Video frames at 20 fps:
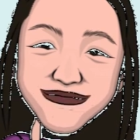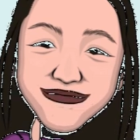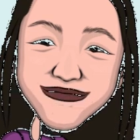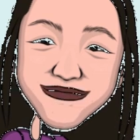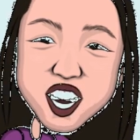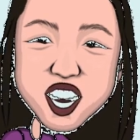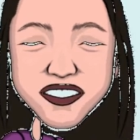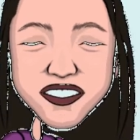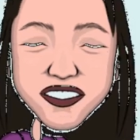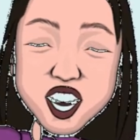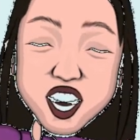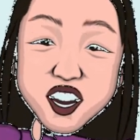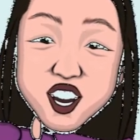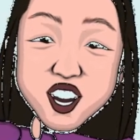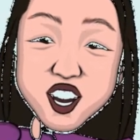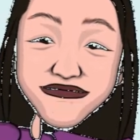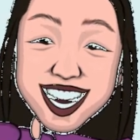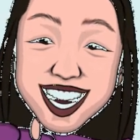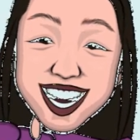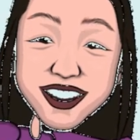a
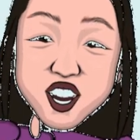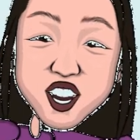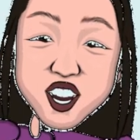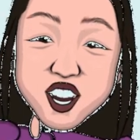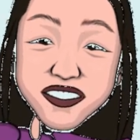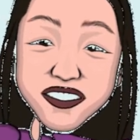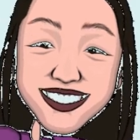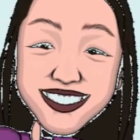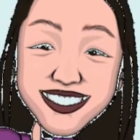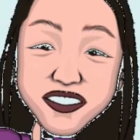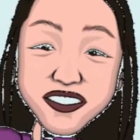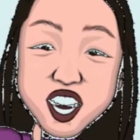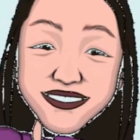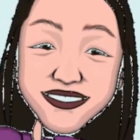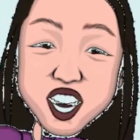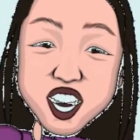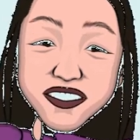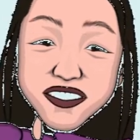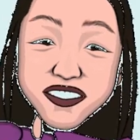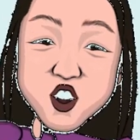0 below each of
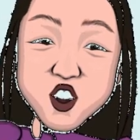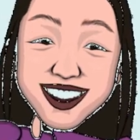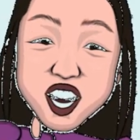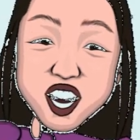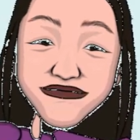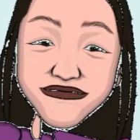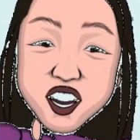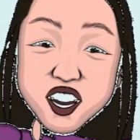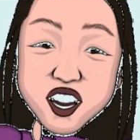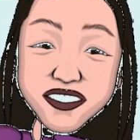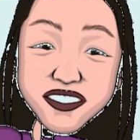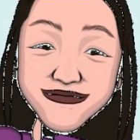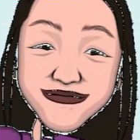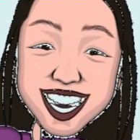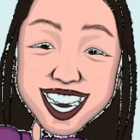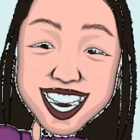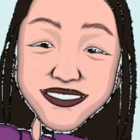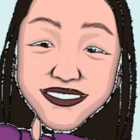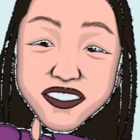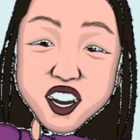the 2 numbers
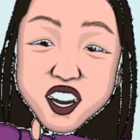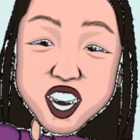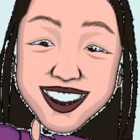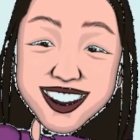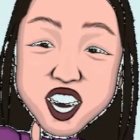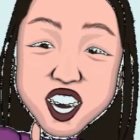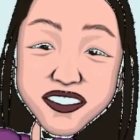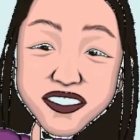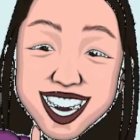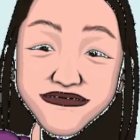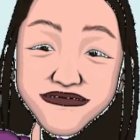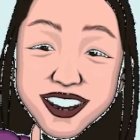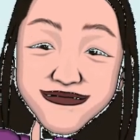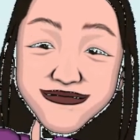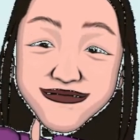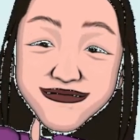after the decimal.